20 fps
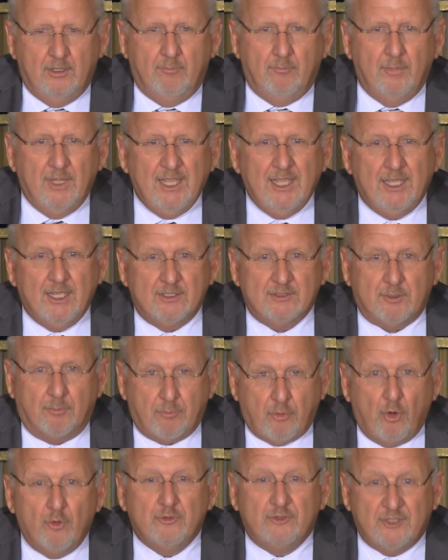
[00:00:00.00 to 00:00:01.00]
me as a
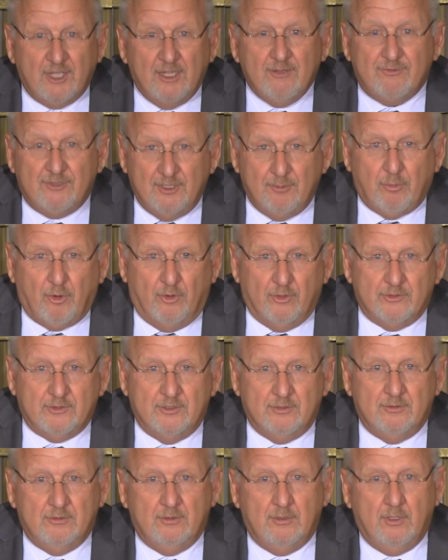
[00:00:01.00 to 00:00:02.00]
pro-safety
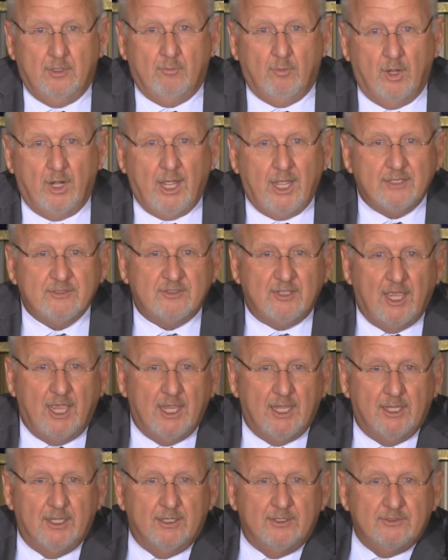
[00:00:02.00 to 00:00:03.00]
person, what I
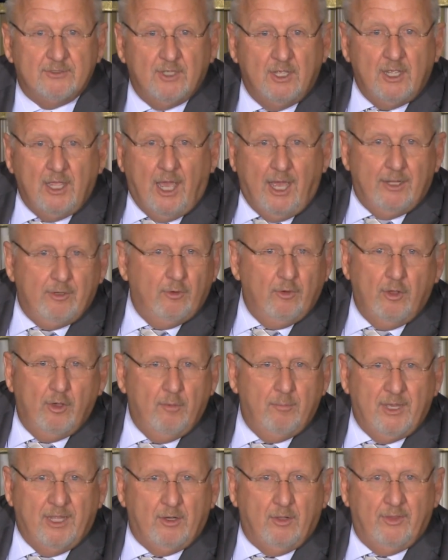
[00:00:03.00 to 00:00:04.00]
say is, I don't
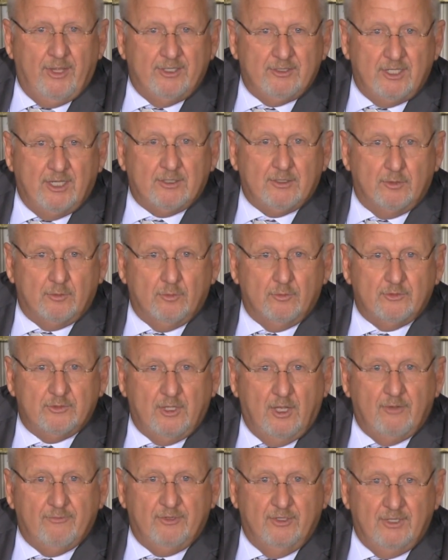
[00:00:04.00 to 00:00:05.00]
know about all that technical
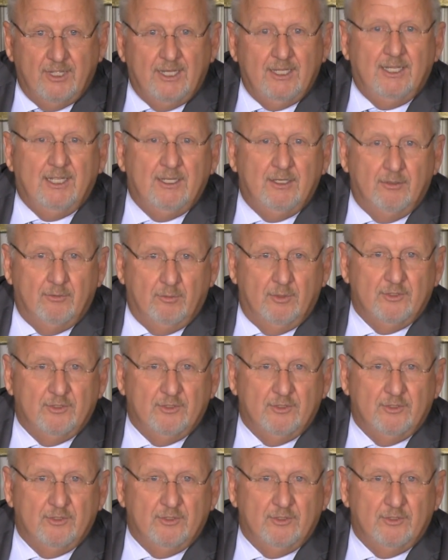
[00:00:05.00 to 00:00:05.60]
stuff and they need to